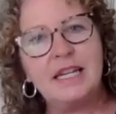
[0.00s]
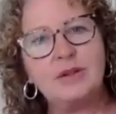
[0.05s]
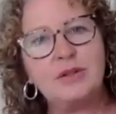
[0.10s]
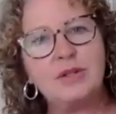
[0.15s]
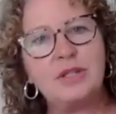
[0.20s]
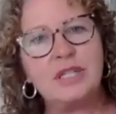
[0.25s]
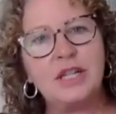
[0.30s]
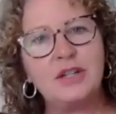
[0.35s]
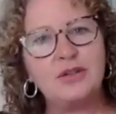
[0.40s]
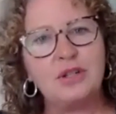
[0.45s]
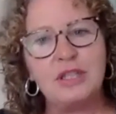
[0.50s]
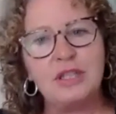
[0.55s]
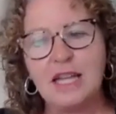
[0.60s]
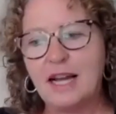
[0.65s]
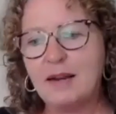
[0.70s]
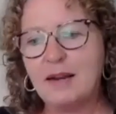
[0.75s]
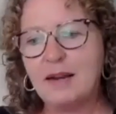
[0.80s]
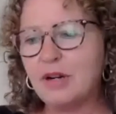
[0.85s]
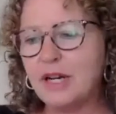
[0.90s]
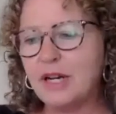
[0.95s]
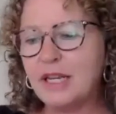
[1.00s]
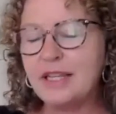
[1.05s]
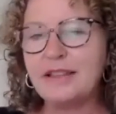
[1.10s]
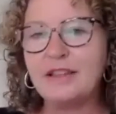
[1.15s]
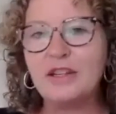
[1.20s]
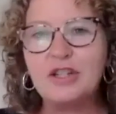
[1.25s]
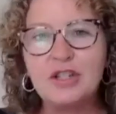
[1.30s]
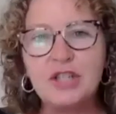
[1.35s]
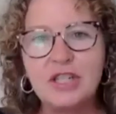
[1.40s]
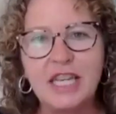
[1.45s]
Central Library,
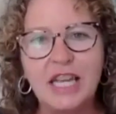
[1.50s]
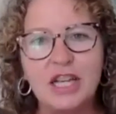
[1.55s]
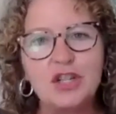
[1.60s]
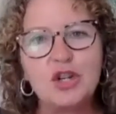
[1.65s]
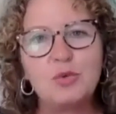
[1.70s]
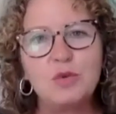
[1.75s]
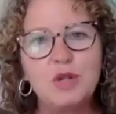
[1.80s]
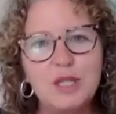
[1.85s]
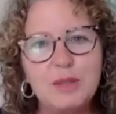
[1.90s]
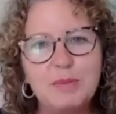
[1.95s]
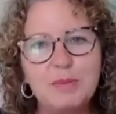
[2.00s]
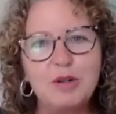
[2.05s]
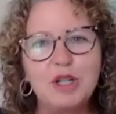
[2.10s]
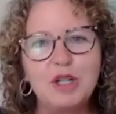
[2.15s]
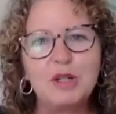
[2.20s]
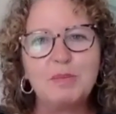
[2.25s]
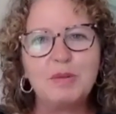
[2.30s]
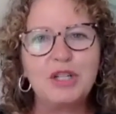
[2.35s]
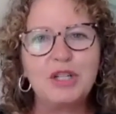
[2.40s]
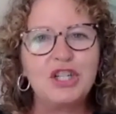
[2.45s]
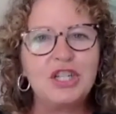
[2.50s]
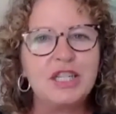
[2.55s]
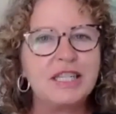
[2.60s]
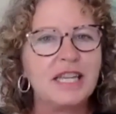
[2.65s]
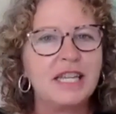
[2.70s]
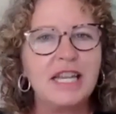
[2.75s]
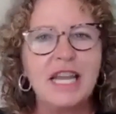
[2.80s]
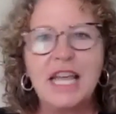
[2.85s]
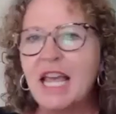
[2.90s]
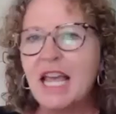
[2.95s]
their schedule was booked, but she
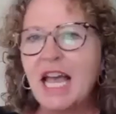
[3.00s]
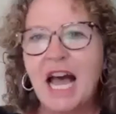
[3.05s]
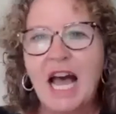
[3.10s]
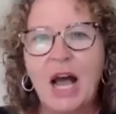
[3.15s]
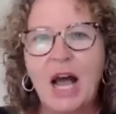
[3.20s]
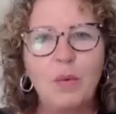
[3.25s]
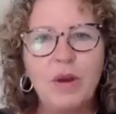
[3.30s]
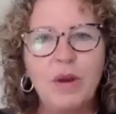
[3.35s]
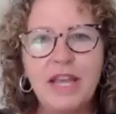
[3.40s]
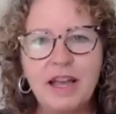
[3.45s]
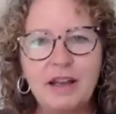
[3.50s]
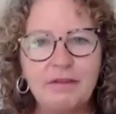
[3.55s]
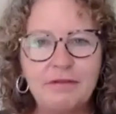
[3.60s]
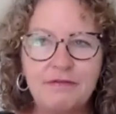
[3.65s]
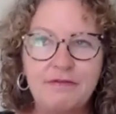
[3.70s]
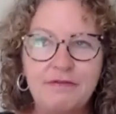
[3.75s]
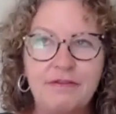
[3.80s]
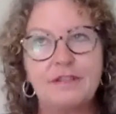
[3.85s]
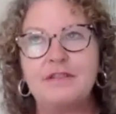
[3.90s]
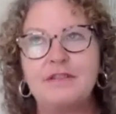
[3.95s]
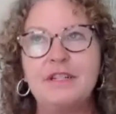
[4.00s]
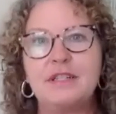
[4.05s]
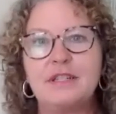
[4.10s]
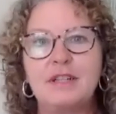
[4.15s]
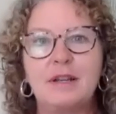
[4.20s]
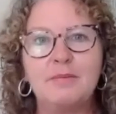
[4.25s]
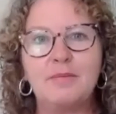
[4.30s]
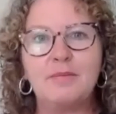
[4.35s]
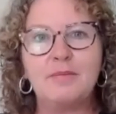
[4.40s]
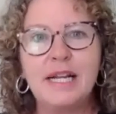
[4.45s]
said, we have 50
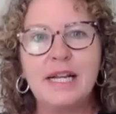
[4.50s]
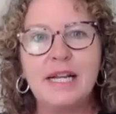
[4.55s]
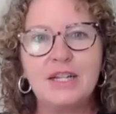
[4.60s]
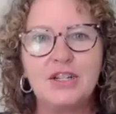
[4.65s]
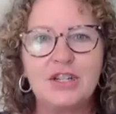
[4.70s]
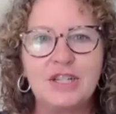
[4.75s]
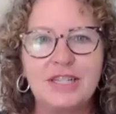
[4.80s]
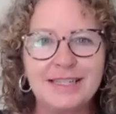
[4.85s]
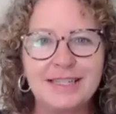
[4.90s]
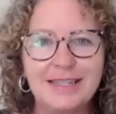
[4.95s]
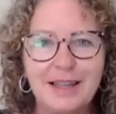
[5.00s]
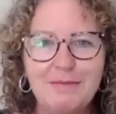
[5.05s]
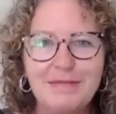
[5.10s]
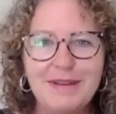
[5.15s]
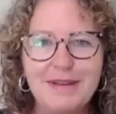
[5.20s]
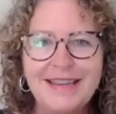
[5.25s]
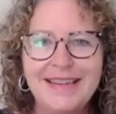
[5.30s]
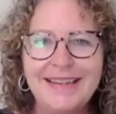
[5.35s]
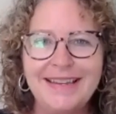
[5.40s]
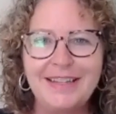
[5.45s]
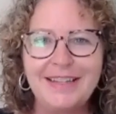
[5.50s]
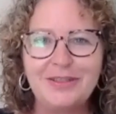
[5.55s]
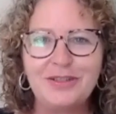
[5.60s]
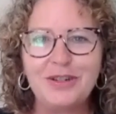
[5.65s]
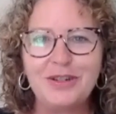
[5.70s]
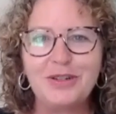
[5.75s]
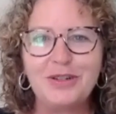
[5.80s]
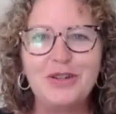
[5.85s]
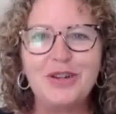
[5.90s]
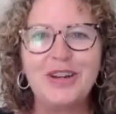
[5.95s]
some branches. Let me
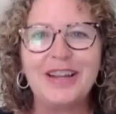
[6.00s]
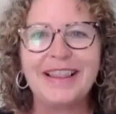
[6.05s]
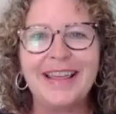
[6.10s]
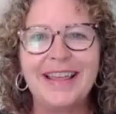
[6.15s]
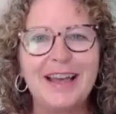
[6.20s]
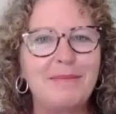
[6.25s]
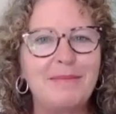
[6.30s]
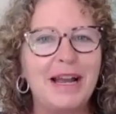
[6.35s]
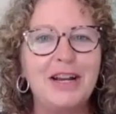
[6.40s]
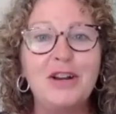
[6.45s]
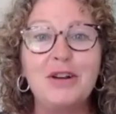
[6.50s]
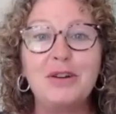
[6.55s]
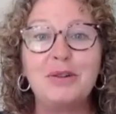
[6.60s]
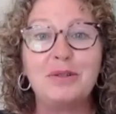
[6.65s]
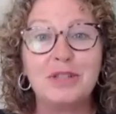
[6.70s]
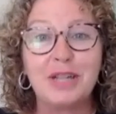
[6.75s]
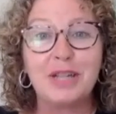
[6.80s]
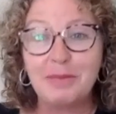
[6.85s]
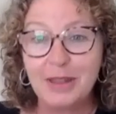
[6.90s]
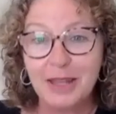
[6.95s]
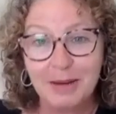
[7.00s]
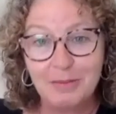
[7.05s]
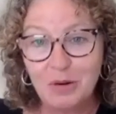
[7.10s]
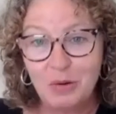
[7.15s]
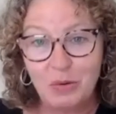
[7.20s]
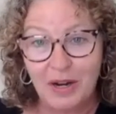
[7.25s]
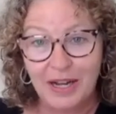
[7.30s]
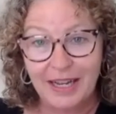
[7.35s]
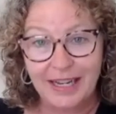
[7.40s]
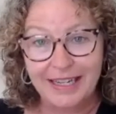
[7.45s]
introduce you to them. I know some of them
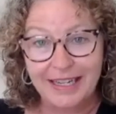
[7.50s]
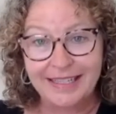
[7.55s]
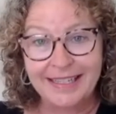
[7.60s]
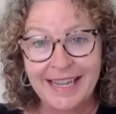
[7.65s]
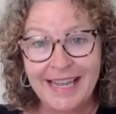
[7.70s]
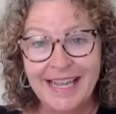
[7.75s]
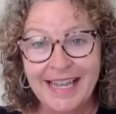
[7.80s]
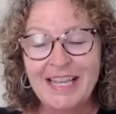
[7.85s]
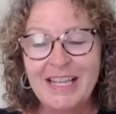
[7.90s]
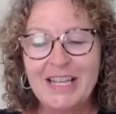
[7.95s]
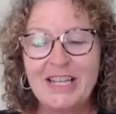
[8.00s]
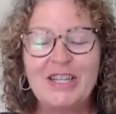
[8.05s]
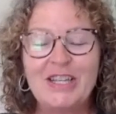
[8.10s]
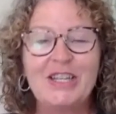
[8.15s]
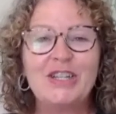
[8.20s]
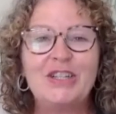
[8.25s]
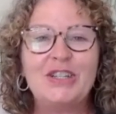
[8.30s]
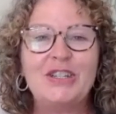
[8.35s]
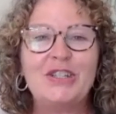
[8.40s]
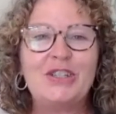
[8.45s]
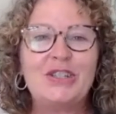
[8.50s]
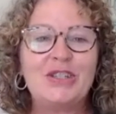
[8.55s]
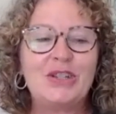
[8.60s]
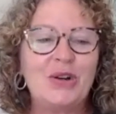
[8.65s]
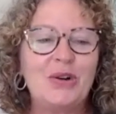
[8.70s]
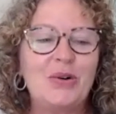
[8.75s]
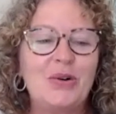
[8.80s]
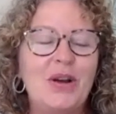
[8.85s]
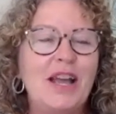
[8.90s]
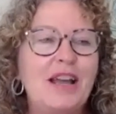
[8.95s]
will want it.
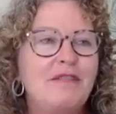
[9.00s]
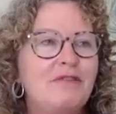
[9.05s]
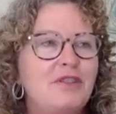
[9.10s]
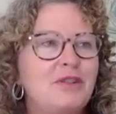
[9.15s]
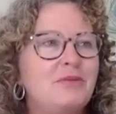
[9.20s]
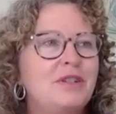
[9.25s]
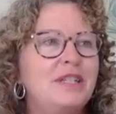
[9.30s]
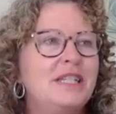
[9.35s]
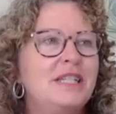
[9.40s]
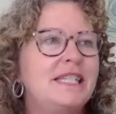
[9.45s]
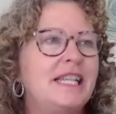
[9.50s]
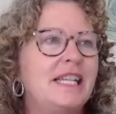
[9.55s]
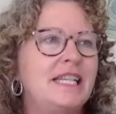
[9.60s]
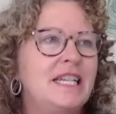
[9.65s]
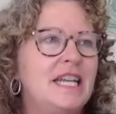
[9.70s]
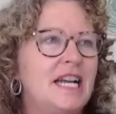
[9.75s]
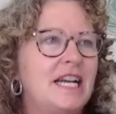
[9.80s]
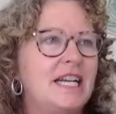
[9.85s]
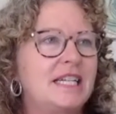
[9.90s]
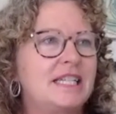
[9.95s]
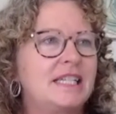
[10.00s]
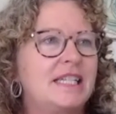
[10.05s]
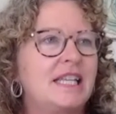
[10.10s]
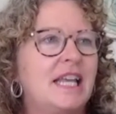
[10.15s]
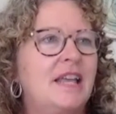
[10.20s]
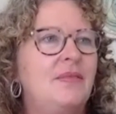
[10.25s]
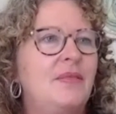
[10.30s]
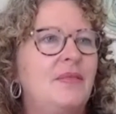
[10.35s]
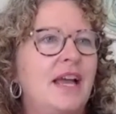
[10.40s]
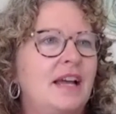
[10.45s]
So everyone said yes.
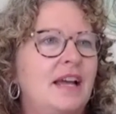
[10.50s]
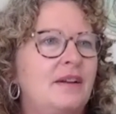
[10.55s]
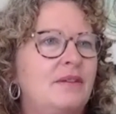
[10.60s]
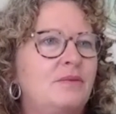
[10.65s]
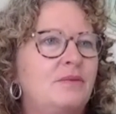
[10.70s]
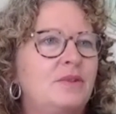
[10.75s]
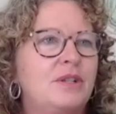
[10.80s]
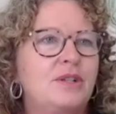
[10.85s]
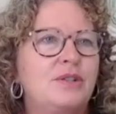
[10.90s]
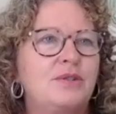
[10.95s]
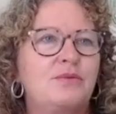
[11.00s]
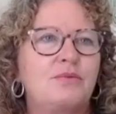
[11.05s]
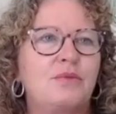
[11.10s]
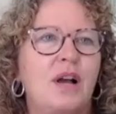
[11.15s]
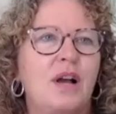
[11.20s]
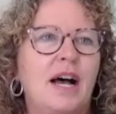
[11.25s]
And that was